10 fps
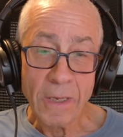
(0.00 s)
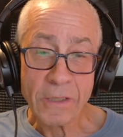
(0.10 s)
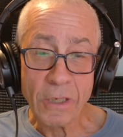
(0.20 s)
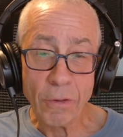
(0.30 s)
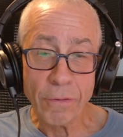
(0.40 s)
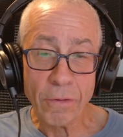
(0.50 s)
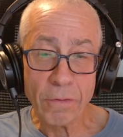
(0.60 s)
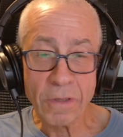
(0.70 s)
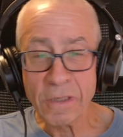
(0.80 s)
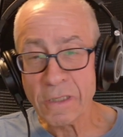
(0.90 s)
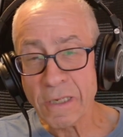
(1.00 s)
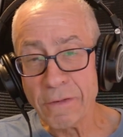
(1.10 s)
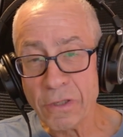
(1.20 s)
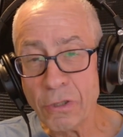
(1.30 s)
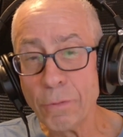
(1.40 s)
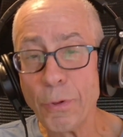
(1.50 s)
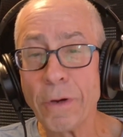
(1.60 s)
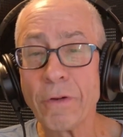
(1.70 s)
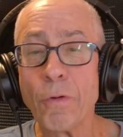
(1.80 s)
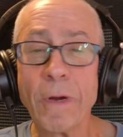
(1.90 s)
So there, this is a two
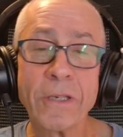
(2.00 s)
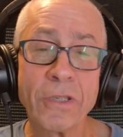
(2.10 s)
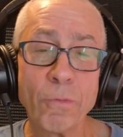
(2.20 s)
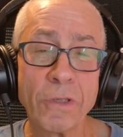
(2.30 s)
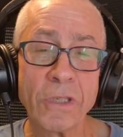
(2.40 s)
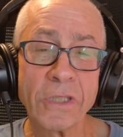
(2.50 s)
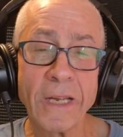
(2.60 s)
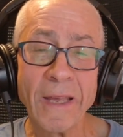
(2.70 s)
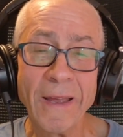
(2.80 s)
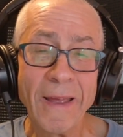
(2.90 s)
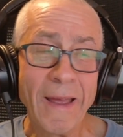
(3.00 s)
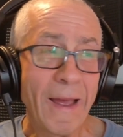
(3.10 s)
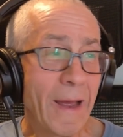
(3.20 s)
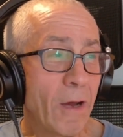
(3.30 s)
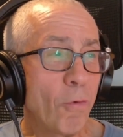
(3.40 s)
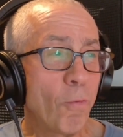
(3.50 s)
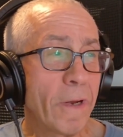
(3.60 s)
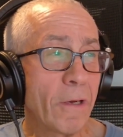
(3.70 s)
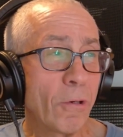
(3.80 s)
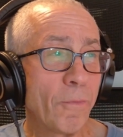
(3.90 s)
part question, which is like, how
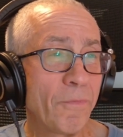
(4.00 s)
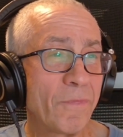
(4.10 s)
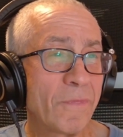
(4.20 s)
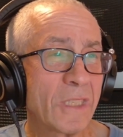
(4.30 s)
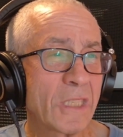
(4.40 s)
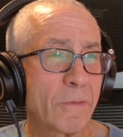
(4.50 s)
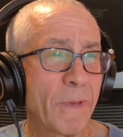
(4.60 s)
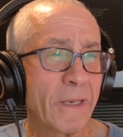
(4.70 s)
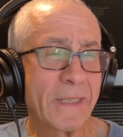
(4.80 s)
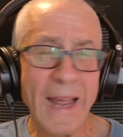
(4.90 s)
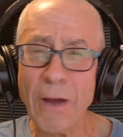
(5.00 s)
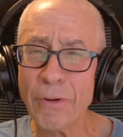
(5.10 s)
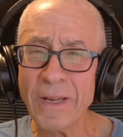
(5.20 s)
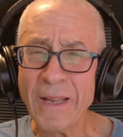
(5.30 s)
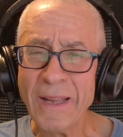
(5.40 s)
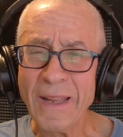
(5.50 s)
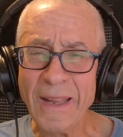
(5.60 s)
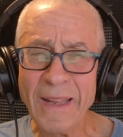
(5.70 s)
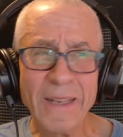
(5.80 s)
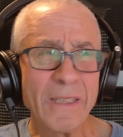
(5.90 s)
well specked out
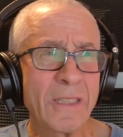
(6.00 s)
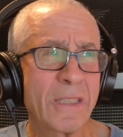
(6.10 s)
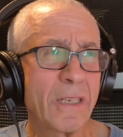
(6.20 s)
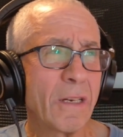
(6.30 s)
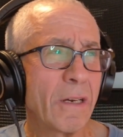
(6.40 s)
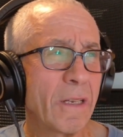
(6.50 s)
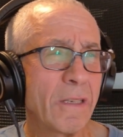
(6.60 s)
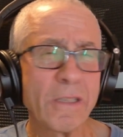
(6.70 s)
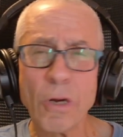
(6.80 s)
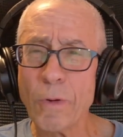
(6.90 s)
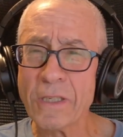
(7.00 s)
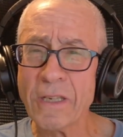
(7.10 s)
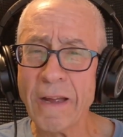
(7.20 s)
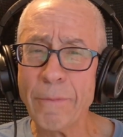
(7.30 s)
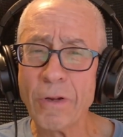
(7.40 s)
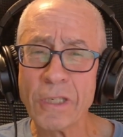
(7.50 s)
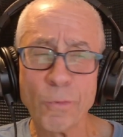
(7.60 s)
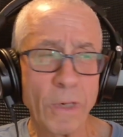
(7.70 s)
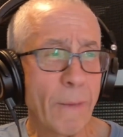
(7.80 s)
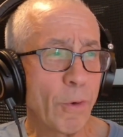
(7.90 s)
is uh, is OSI?
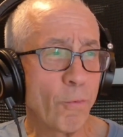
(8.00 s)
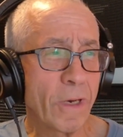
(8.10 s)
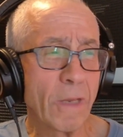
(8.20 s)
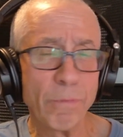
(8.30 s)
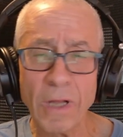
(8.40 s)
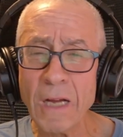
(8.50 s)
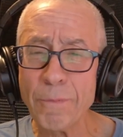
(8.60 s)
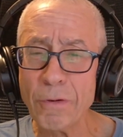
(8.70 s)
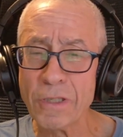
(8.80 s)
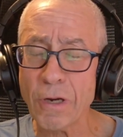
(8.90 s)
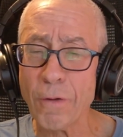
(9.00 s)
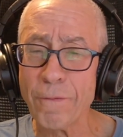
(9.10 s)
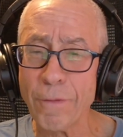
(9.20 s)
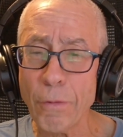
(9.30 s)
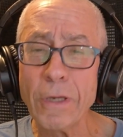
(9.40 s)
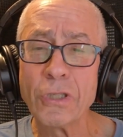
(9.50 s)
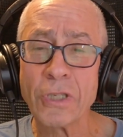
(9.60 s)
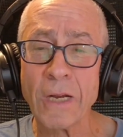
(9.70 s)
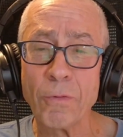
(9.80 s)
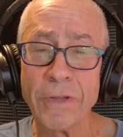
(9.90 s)
Because what I've been reading, the blog posts are very
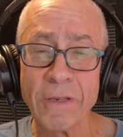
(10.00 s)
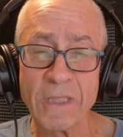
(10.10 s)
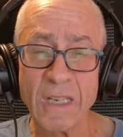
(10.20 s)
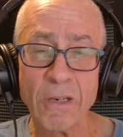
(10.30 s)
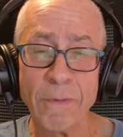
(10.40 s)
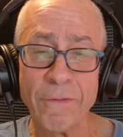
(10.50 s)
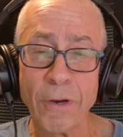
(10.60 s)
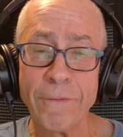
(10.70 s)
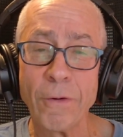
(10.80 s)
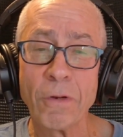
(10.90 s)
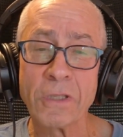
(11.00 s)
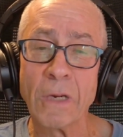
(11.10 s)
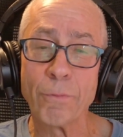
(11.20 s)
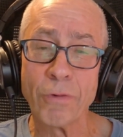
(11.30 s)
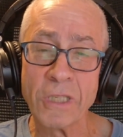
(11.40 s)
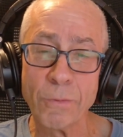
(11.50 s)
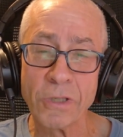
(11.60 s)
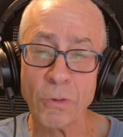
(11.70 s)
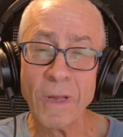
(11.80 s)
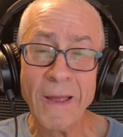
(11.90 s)
general. They seem to be very focused on principle.
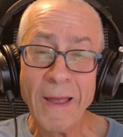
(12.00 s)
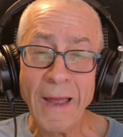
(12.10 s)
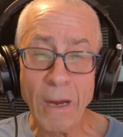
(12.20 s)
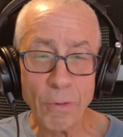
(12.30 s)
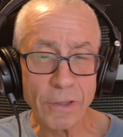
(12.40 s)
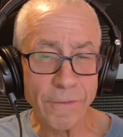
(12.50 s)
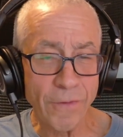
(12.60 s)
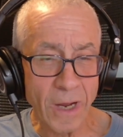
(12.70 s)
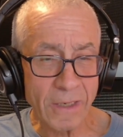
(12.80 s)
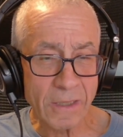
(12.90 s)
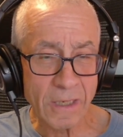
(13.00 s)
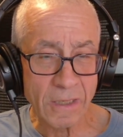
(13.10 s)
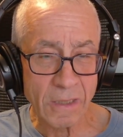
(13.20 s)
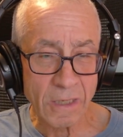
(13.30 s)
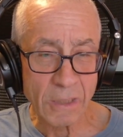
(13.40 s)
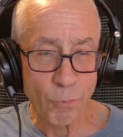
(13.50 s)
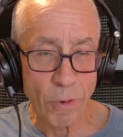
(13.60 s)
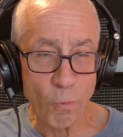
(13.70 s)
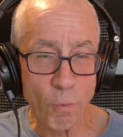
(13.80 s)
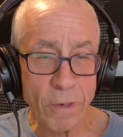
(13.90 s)
So how well defined is this at this
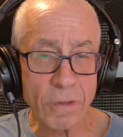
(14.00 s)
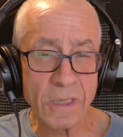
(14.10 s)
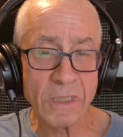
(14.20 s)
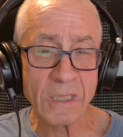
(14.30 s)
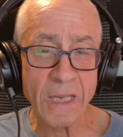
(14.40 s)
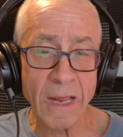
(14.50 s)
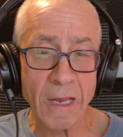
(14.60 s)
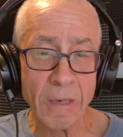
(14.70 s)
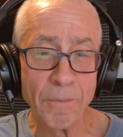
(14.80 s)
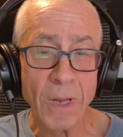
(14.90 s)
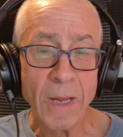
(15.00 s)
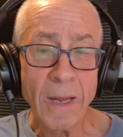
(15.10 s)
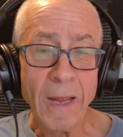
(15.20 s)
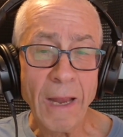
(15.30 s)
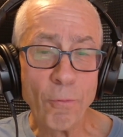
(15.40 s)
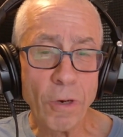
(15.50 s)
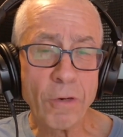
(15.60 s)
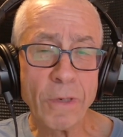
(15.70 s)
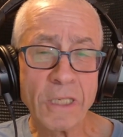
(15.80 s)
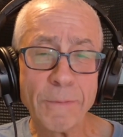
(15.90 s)
point? Where does it stand? And
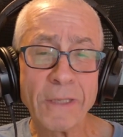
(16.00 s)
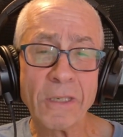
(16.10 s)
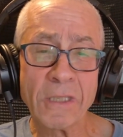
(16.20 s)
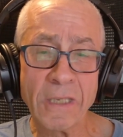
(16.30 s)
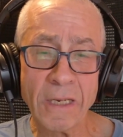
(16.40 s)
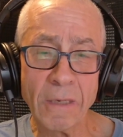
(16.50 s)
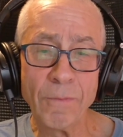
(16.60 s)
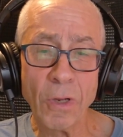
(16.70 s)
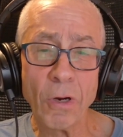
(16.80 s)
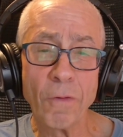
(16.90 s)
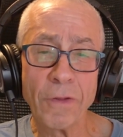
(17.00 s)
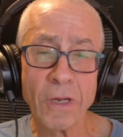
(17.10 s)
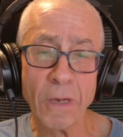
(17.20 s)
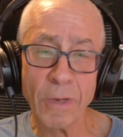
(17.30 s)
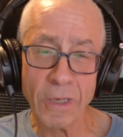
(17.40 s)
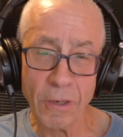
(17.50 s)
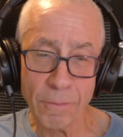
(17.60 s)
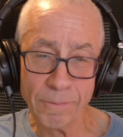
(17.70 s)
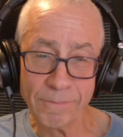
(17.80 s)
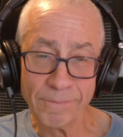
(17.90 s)
what can we expect to see over the coming year?